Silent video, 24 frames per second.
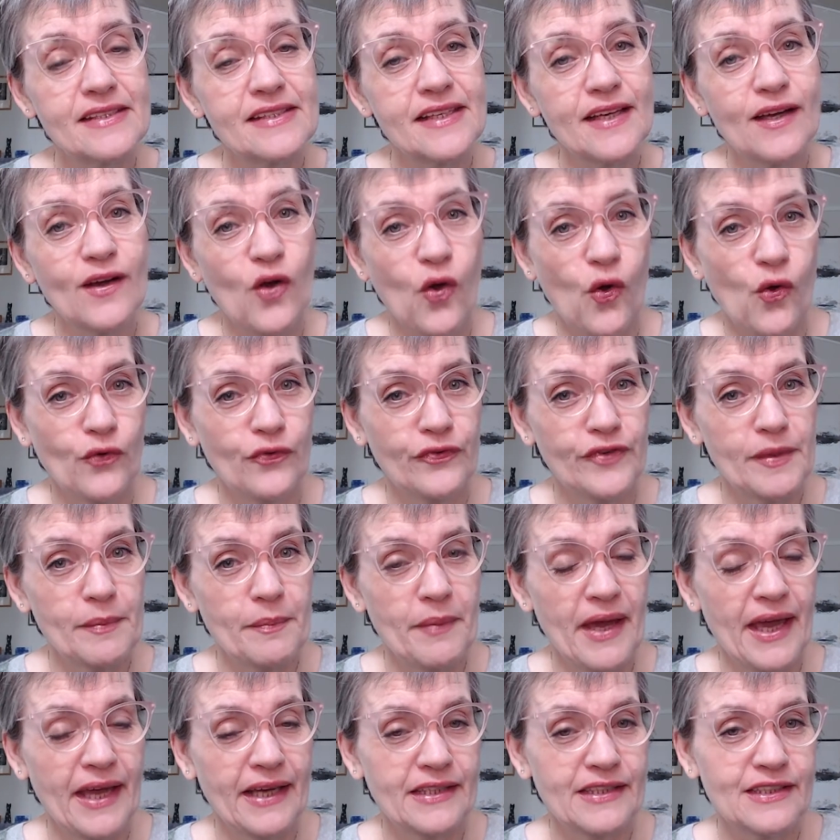a Ko-fi
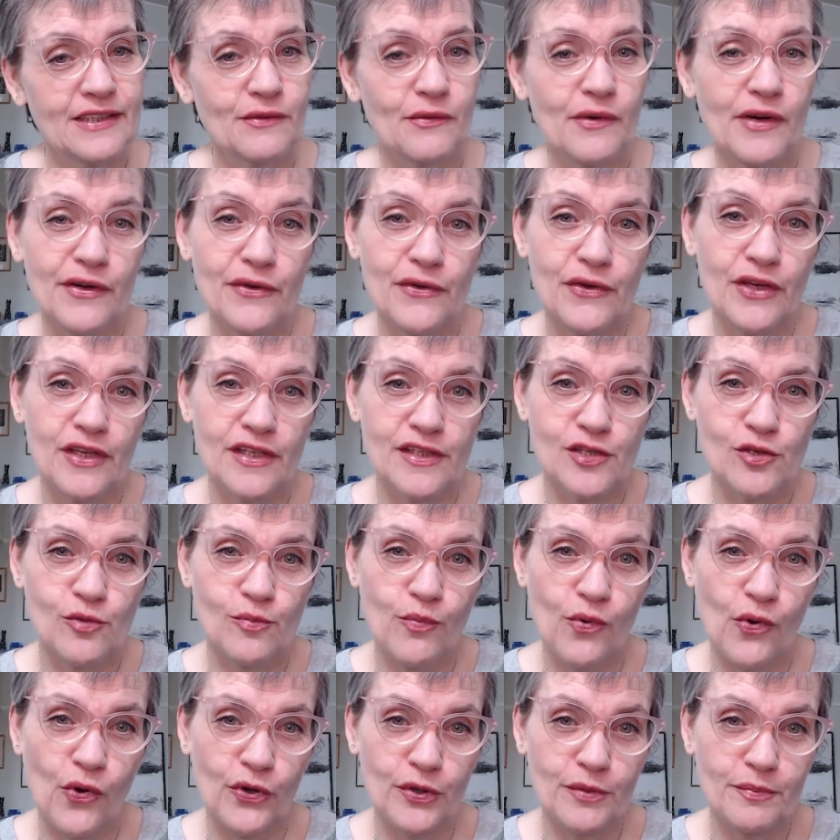page where you can
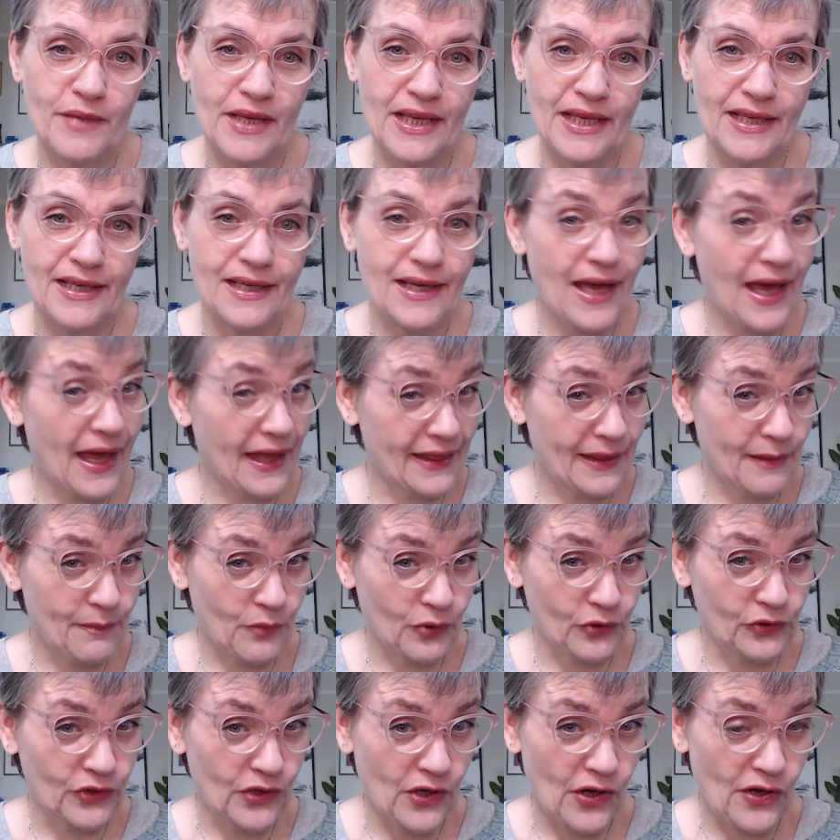support me and the
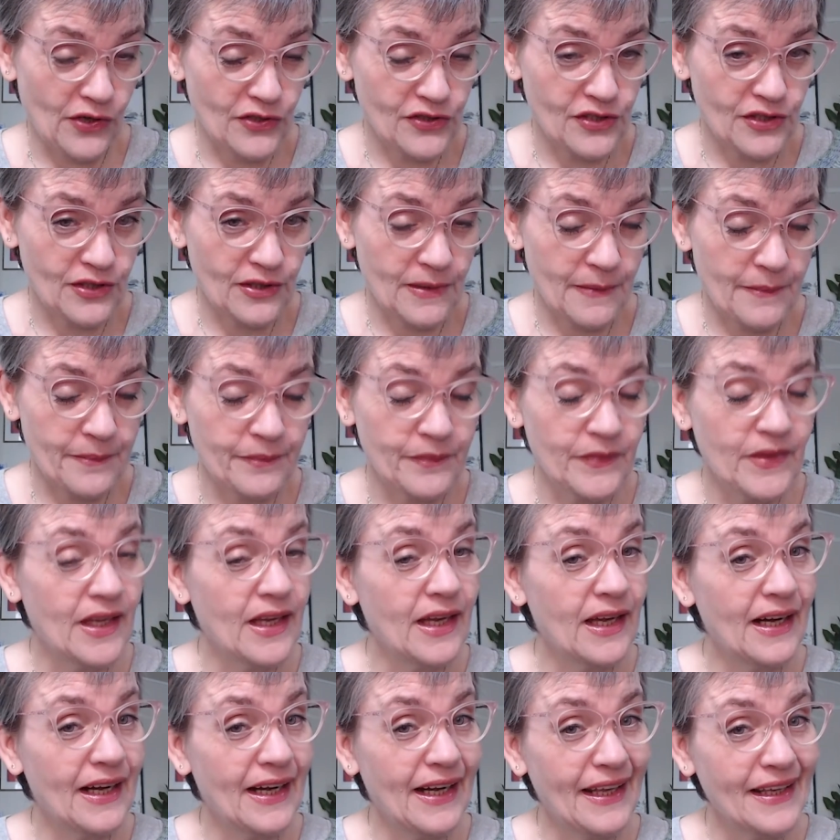podcast.
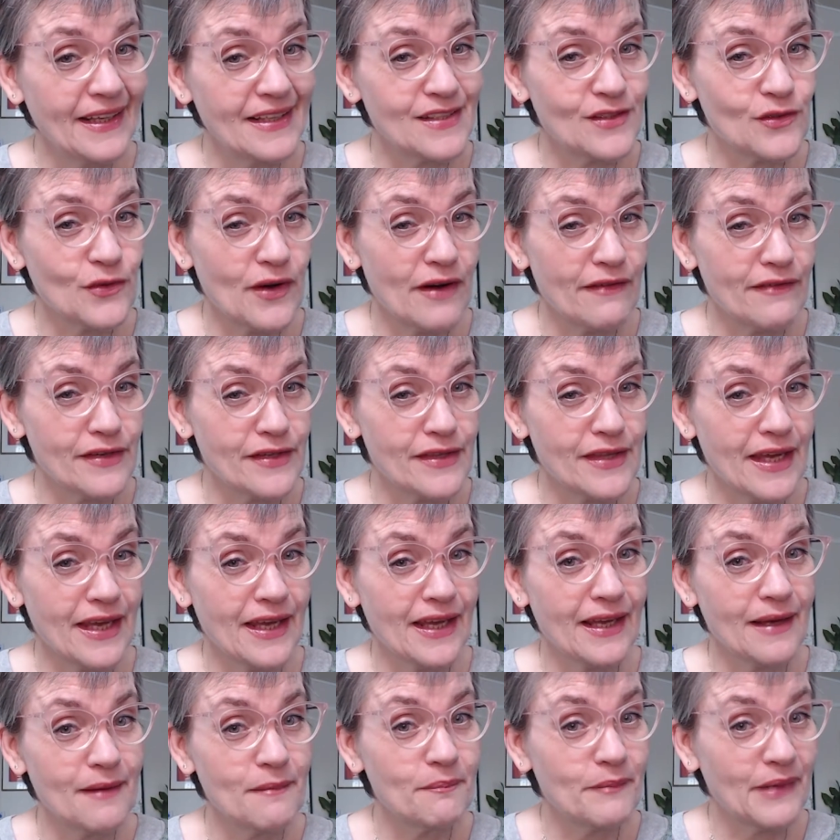Links to
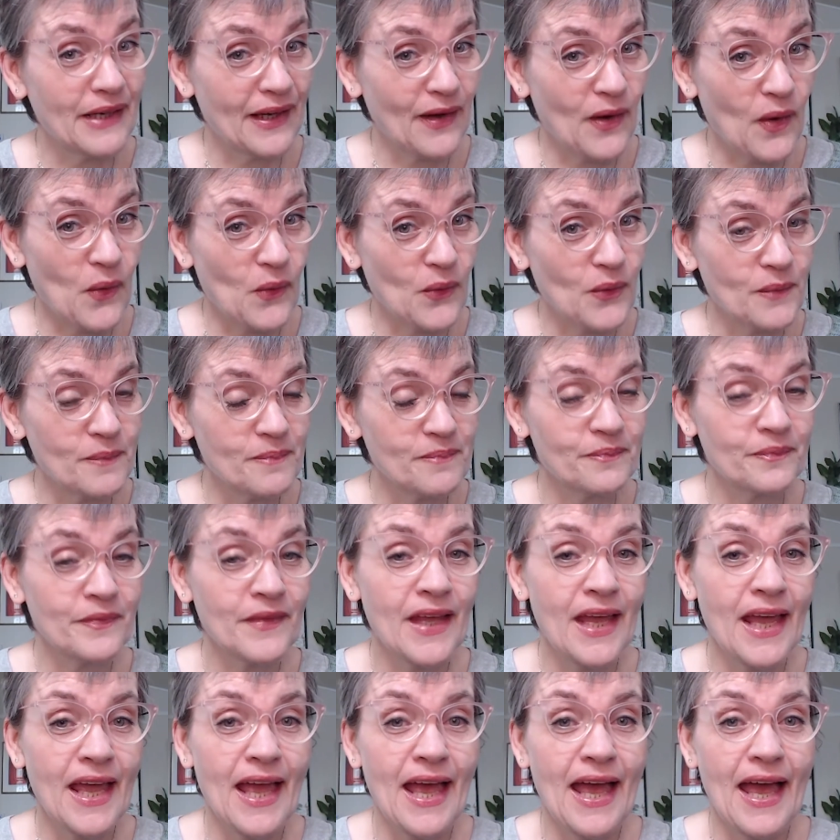everything below.
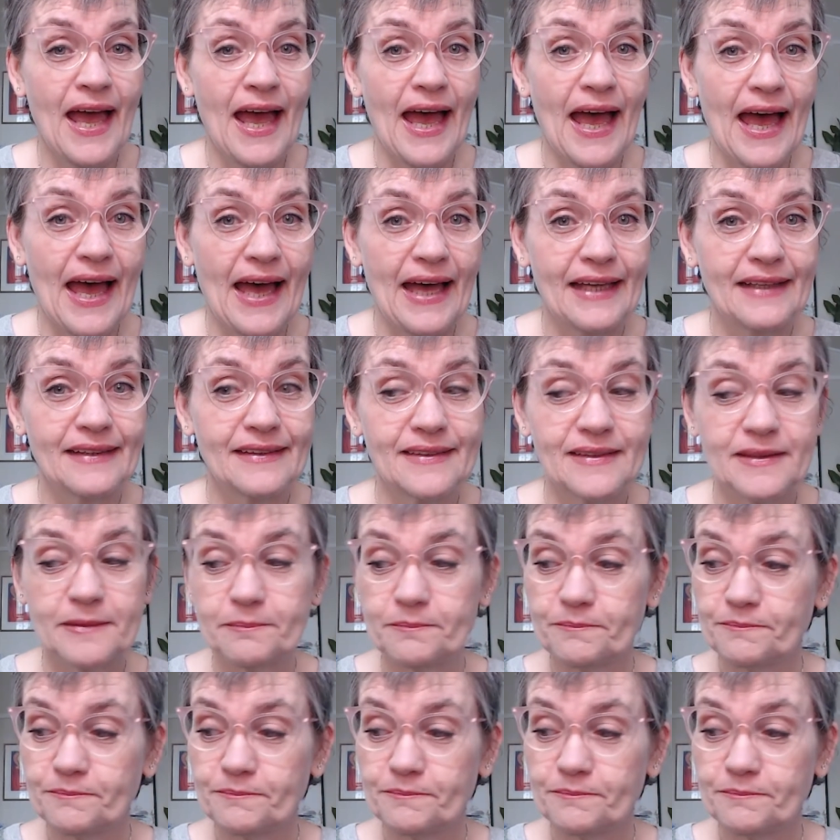And